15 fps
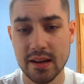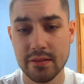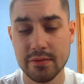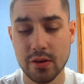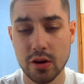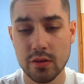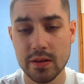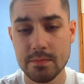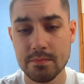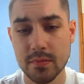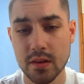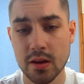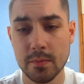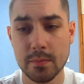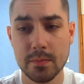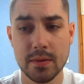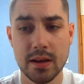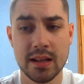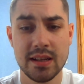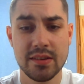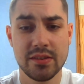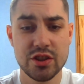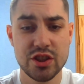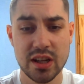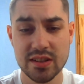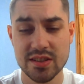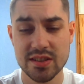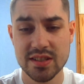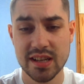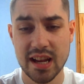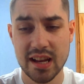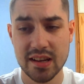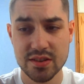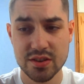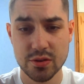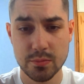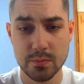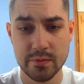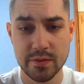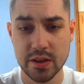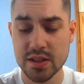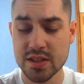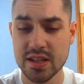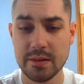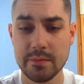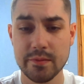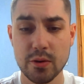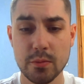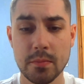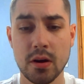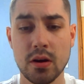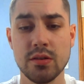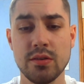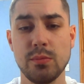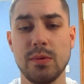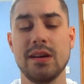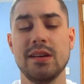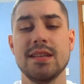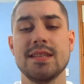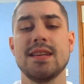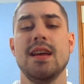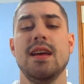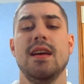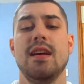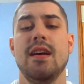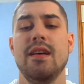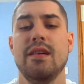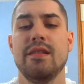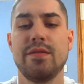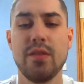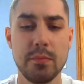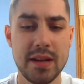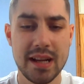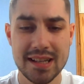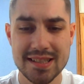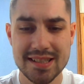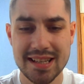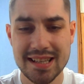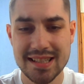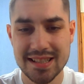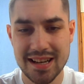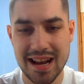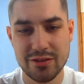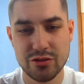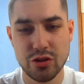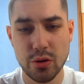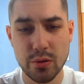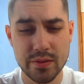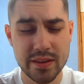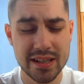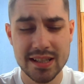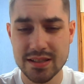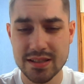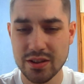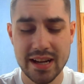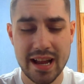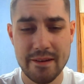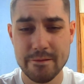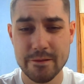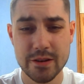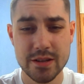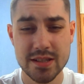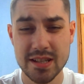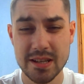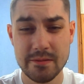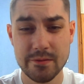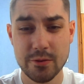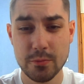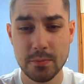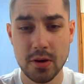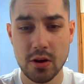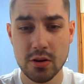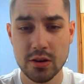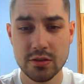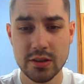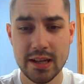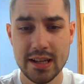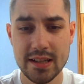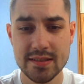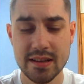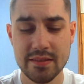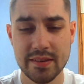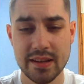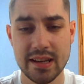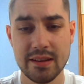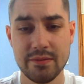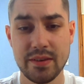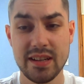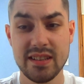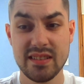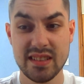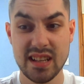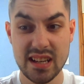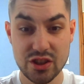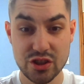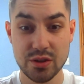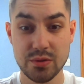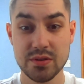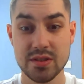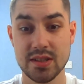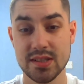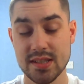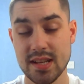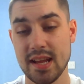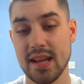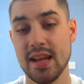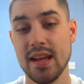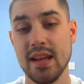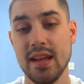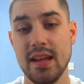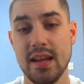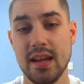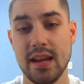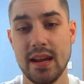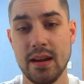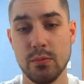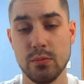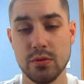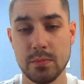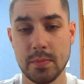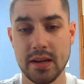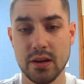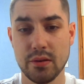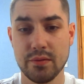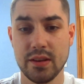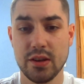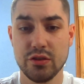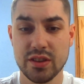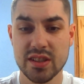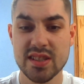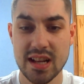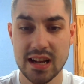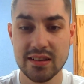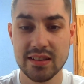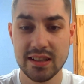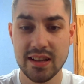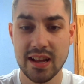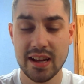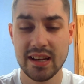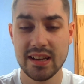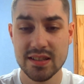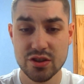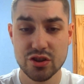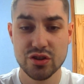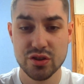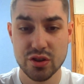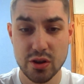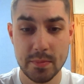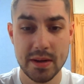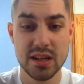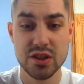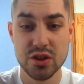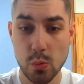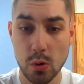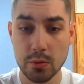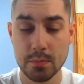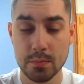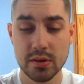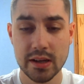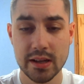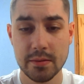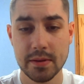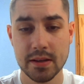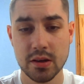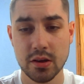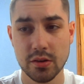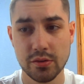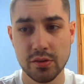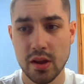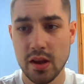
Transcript: for him, um, and it's a chance to get some first team football as well as from next season. I don't think he's going to get first team football at Leeds. I think if he did choose to stay, it would be of the understanding that he is just going to be a squad player because